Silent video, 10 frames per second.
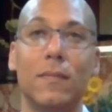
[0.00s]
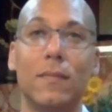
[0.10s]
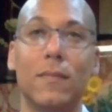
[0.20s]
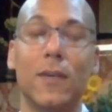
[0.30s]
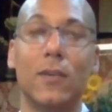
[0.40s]

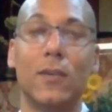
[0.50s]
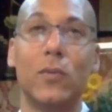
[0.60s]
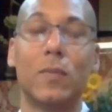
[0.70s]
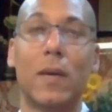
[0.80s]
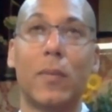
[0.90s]
well, who
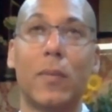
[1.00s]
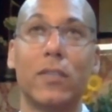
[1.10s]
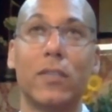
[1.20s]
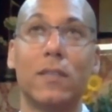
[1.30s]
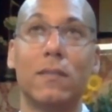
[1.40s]
was popular
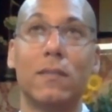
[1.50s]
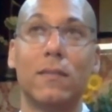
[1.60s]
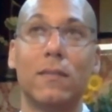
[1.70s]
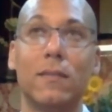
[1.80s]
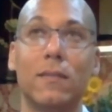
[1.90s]
then?
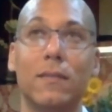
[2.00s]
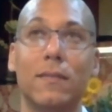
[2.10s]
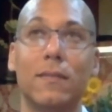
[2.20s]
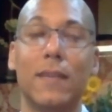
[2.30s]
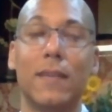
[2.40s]

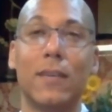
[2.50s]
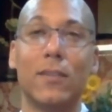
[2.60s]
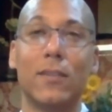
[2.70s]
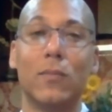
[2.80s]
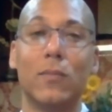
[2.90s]
I don't
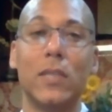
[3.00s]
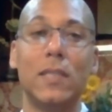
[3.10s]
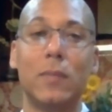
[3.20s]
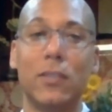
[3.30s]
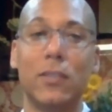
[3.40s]
know. Britney
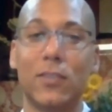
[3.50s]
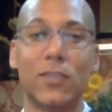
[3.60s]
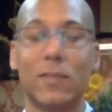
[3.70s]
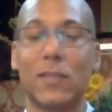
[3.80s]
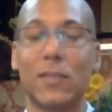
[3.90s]
Spears or
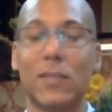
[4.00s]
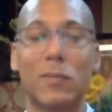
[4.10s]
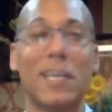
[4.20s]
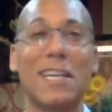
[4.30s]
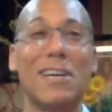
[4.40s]
something was
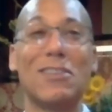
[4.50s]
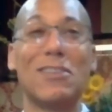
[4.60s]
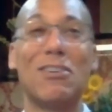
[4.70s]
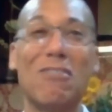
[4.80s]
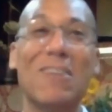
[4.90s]
playing down the
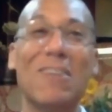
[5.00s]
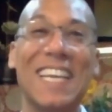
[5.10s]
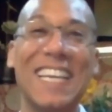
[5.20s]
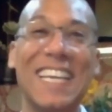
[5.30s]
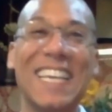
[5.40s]
hallway.
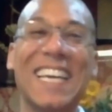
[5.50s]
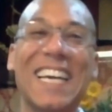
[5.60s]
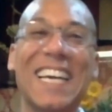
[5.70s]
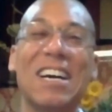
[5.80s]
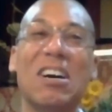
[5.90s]

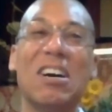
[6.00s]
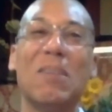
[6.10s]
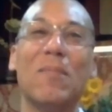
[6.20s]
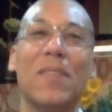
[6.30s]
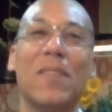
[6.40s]

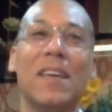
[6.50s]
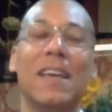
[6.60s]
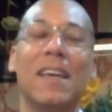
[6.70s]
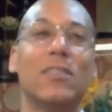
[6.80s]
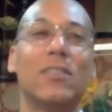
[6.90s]
um,
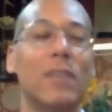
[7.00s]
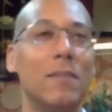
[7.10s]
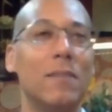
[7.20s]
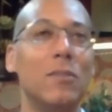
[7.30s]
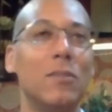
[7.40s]
and so
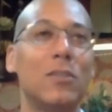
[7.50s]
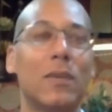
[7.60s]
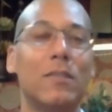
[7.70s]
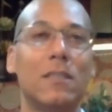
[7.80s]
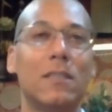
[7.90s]
that music would have
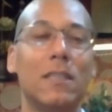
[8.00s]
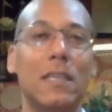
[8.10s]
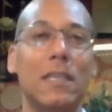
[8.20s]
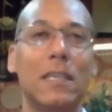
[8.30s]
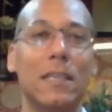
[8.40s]
a tendency to
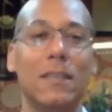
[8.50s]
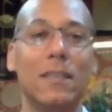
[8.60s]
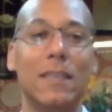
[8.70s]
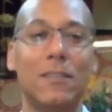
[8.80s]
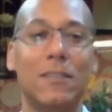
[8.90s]
get
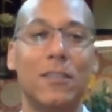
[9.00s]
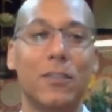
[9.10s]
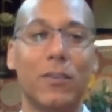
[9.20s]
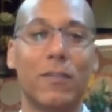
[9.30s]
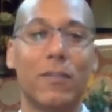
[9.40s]
into
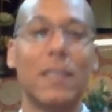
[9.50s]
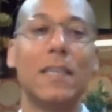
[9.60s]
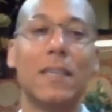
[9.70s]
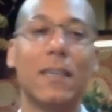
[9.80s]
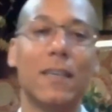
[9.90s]
your
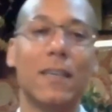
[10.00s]
thinking,